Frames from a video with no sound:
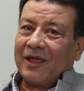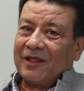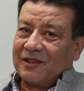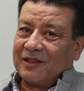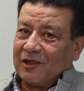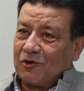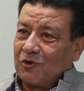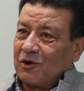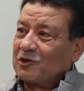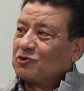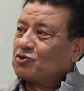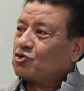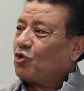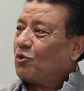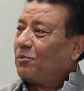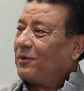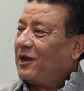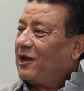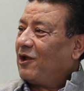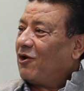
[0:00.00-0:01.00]
And there were
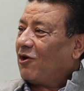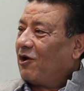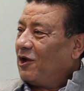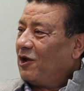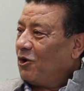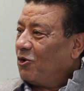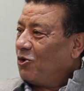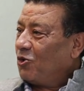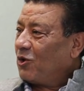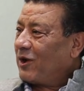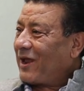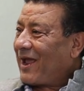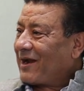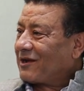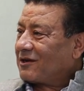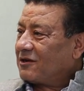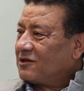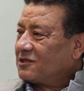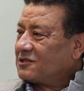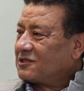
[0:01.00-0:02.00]
so many Hollywood
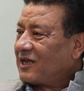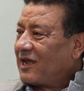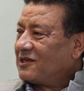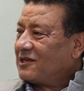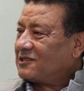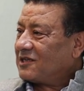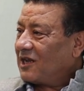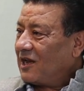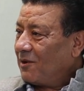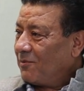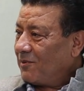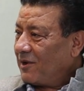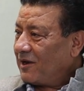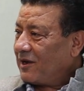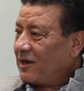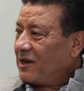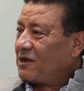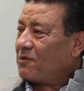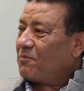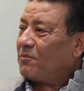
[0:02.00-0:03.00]
actors and
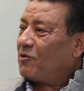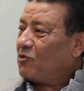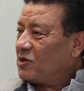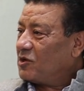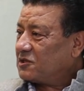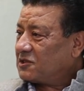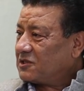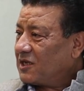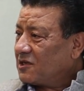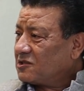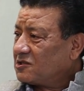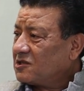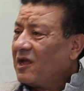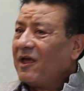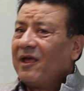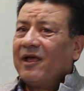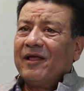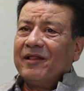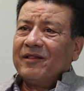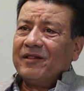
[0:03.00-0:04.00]
celebrities, okay. musicians.